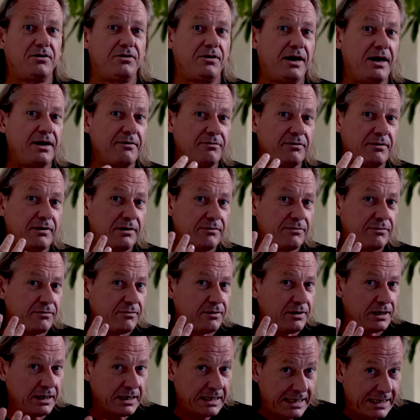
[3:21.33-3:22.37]
You have to have
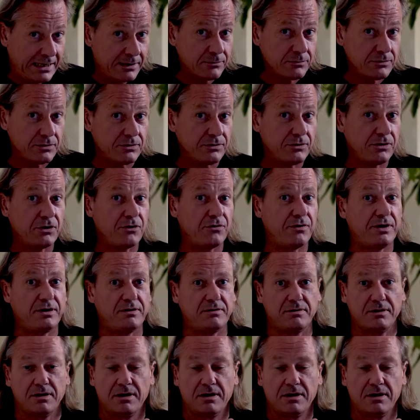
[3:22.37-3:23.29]
an account on the grid.